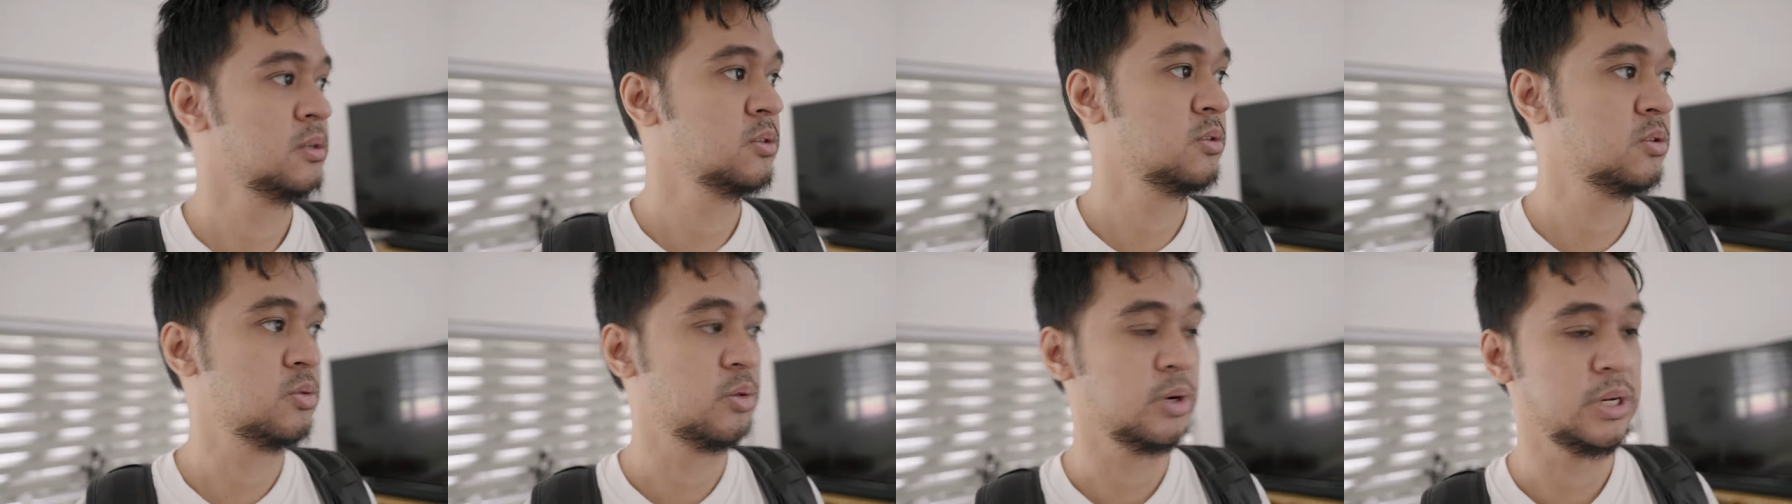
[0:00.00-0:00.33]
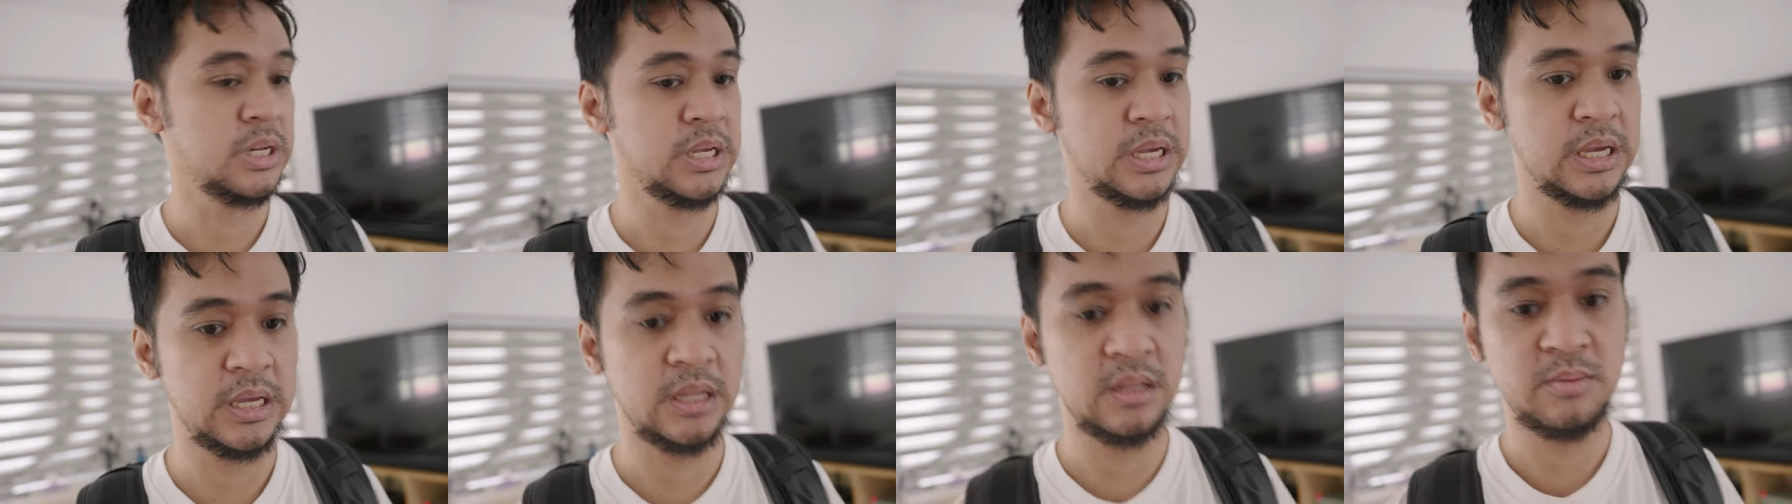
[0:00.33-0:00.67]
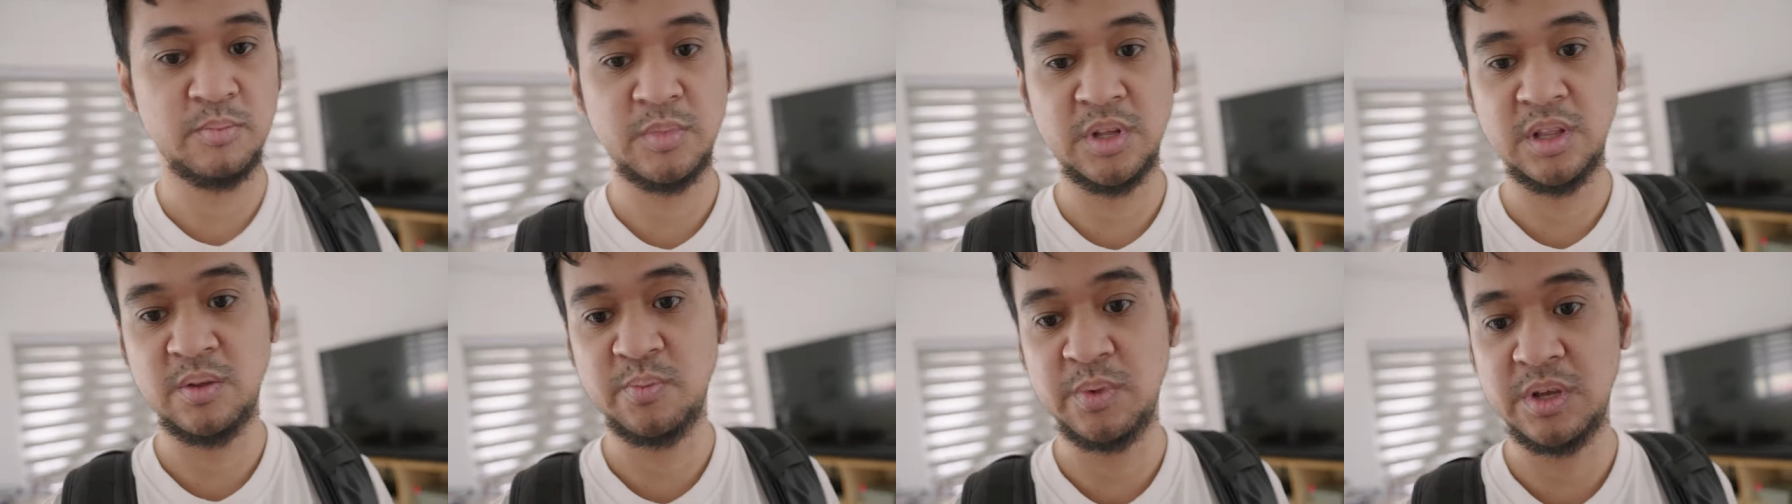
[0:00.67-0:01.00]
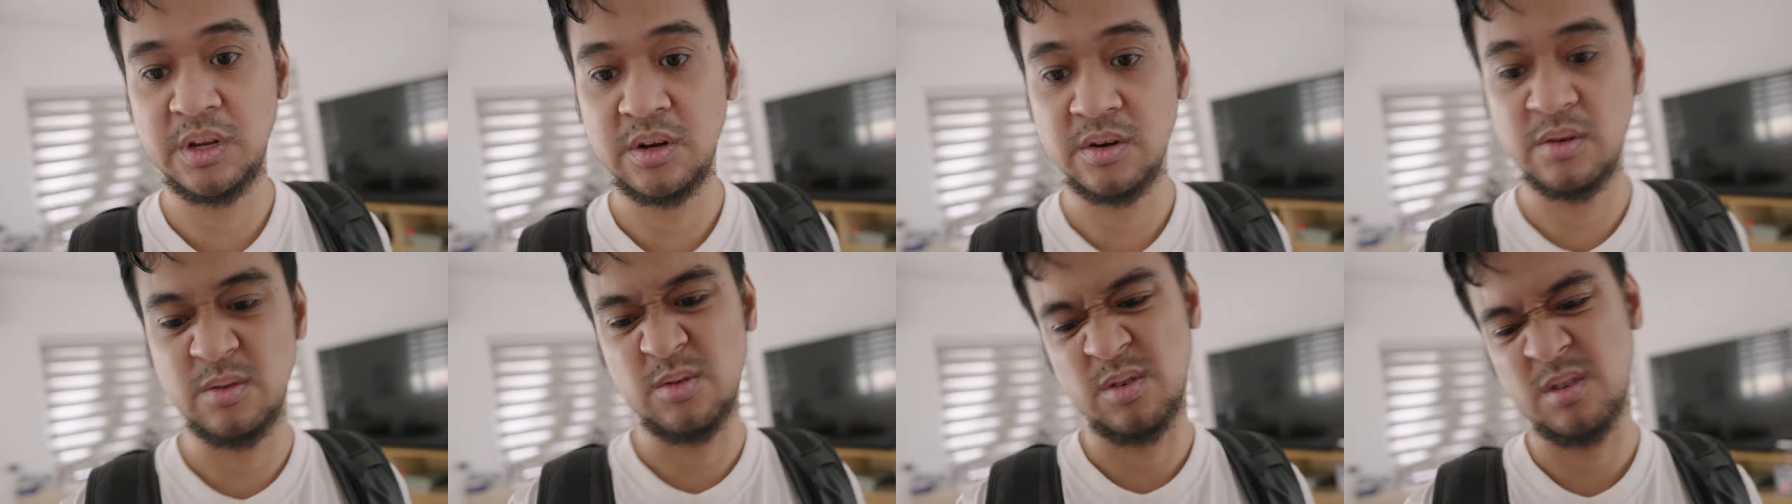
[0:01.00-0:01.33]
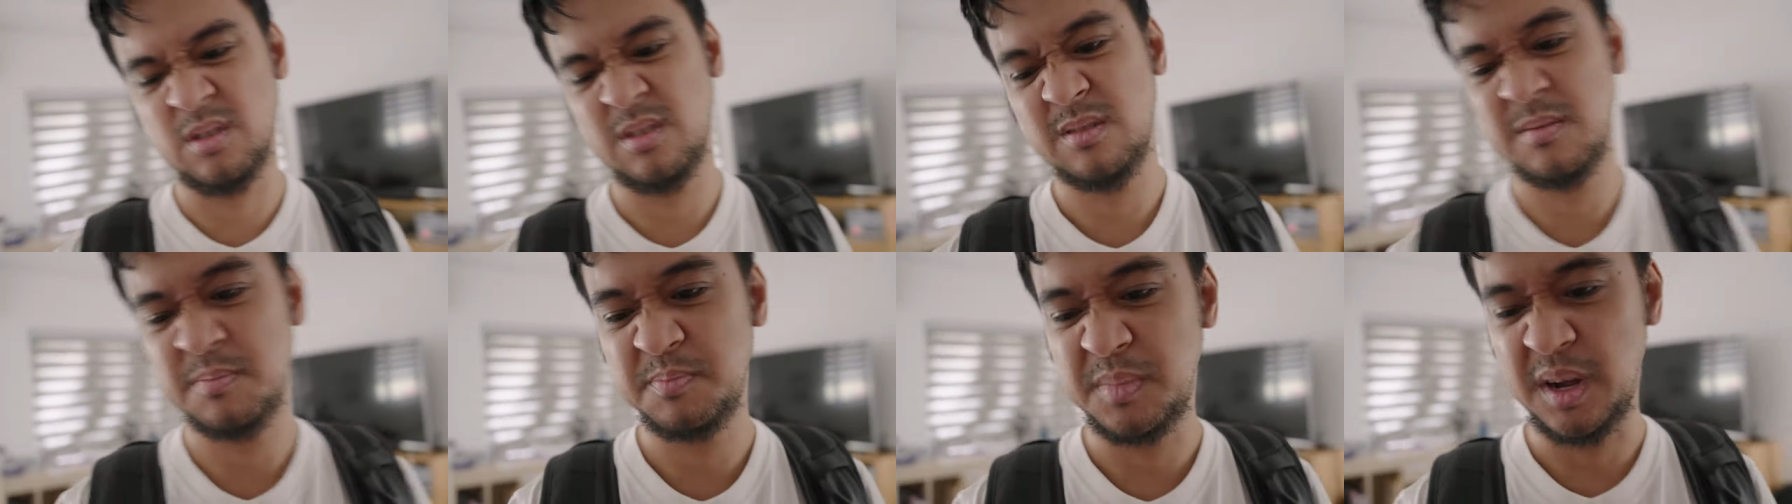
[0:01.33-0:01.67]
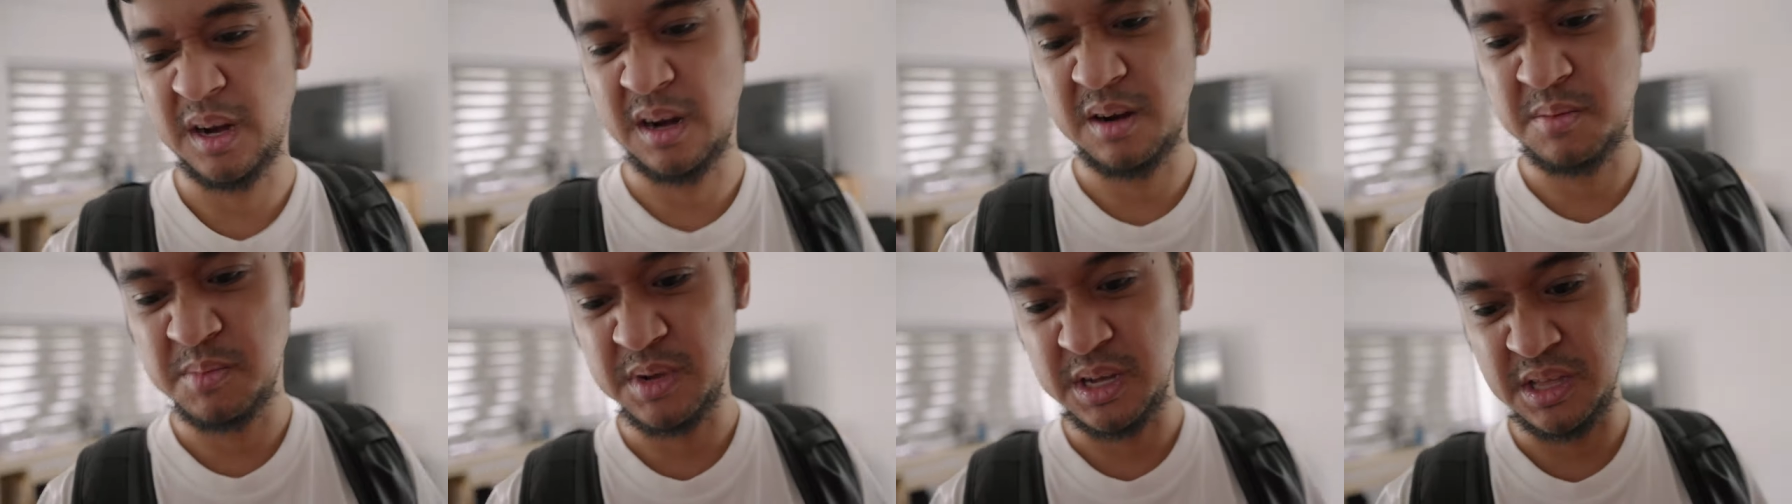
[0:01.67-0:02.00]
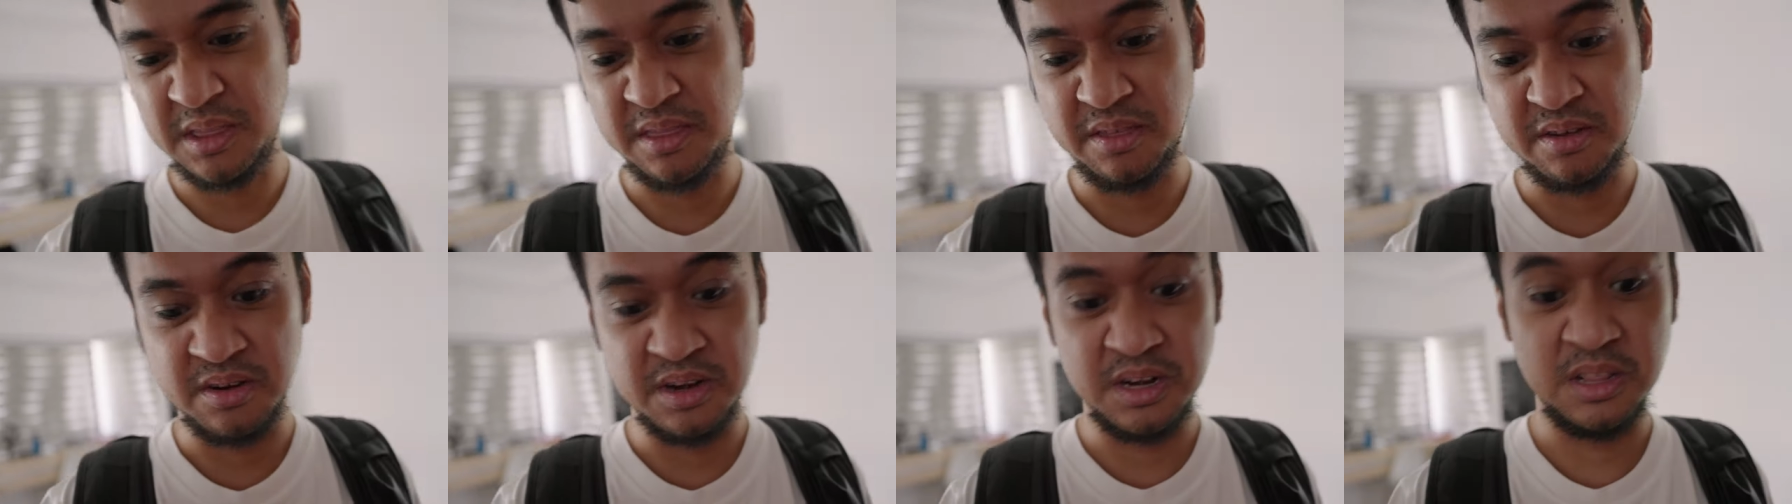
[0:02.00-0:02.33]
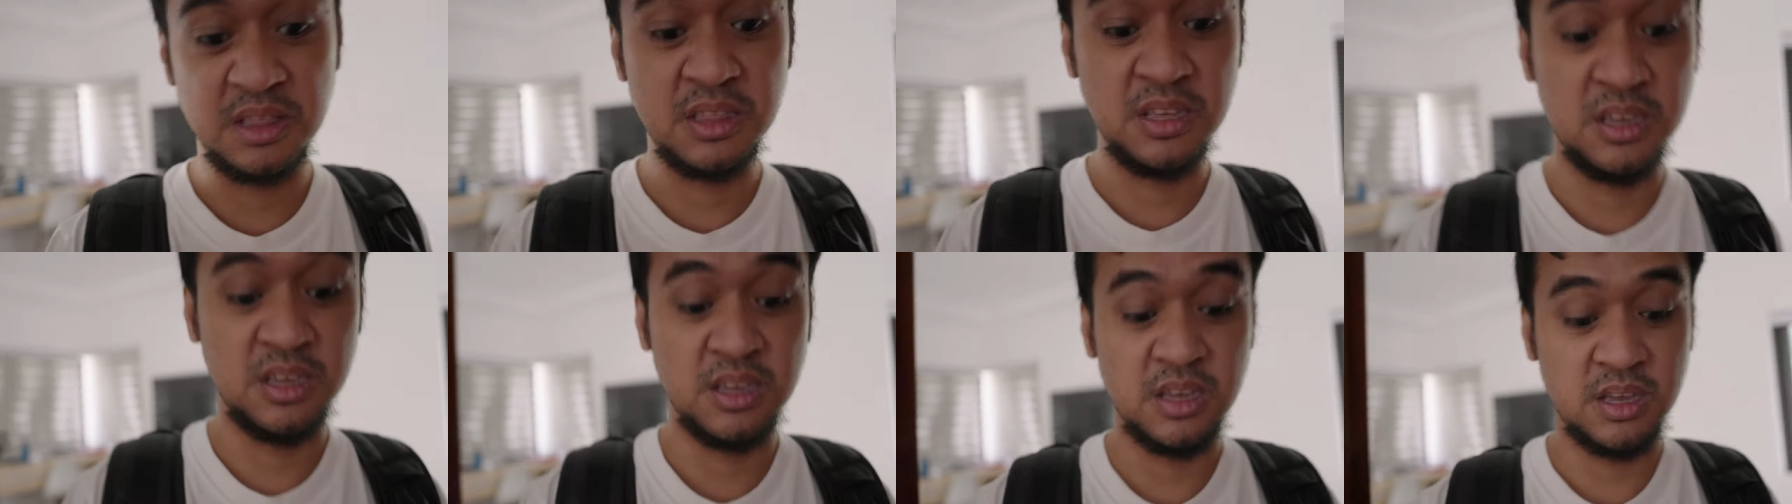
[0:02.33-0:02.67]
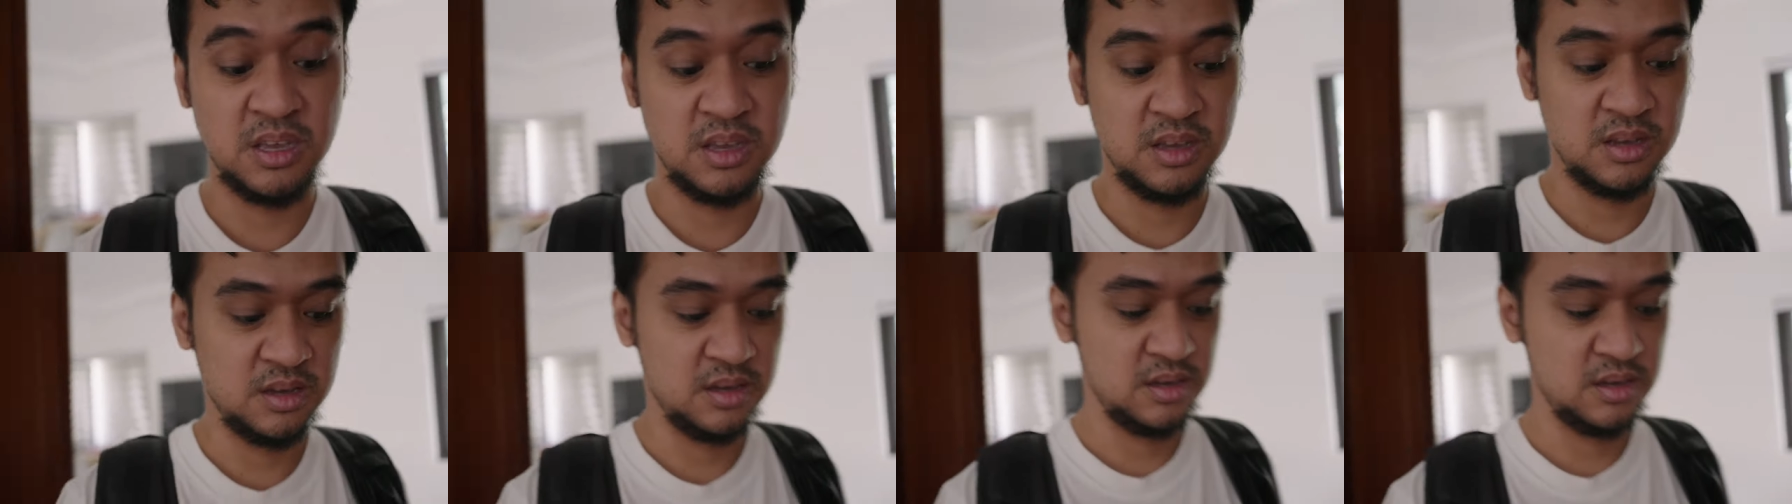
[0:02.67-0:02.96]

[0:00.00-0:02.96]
28mm or mga 30.